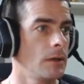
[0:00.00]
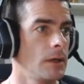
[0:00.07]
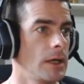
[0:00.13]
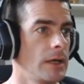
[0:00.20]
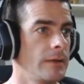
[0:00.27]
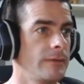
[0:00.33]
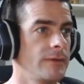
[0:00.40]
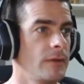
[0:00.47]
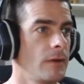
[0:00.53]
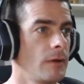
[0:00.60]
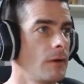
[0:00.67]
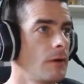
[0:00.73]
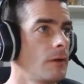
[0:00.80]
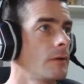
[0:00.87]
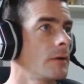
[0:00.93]
as they
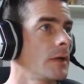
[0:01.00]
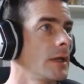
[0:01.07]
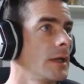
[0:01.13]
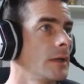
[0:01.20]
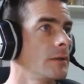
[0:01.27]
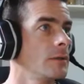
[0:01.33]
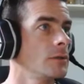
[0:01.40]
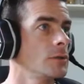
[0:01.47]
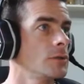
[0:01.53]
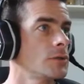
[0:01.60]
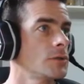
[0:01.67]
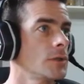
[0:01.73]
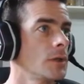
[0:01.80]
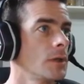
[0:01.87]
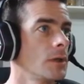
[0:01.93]
are and
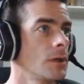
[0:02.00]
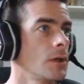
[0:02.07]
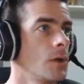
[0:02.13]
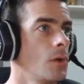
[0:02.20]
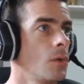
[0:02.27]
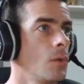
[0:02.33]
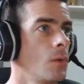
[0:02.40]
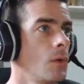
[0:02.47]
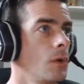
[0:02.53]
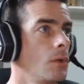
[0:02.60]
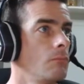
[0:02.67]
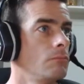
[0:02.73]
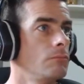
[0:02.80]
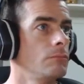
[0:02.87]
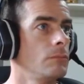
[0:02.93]
just go
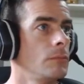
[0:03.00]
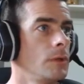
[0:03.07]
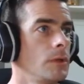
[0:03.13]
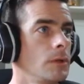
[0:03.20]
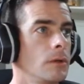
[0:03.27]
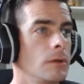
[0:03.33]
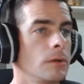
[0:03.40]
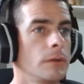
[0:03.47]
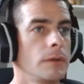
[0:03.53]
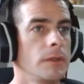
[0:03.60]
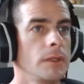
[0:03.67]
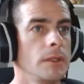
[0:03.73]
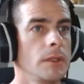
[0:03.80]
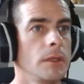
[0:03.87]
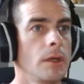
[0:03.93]
on
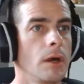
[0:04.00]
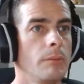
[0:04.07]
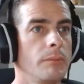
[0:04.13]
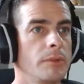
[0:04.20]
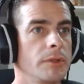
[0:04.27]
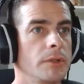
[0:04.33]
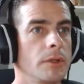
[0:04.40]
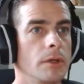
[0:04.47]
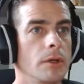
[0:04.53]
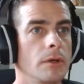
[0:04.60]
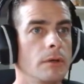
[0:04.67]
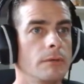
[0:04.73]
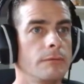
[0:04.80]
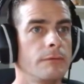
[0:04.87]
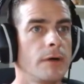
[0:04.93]
the open
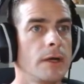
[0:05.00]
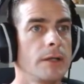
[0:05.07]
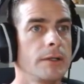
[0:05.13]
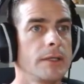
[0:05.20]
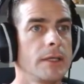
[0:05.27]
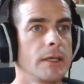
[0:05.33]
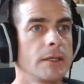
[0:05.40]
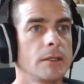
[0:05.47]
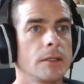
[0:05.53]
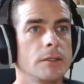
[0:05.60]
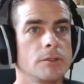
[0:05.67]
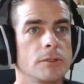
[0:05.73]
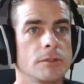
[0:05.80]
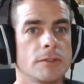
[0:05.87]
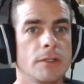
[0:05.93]
file again and
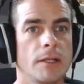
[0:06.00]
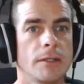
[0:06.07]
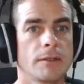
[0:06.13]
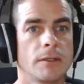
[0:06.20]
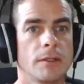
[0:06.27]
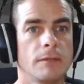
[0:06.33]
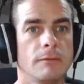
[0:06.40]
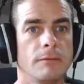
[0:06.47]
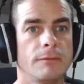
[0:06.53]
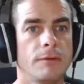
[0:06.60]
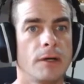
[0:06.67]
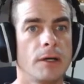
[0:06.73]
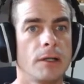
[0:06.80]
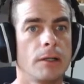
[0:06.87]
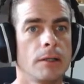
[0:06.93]
just select another
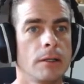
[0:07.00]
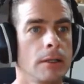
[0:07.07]
file,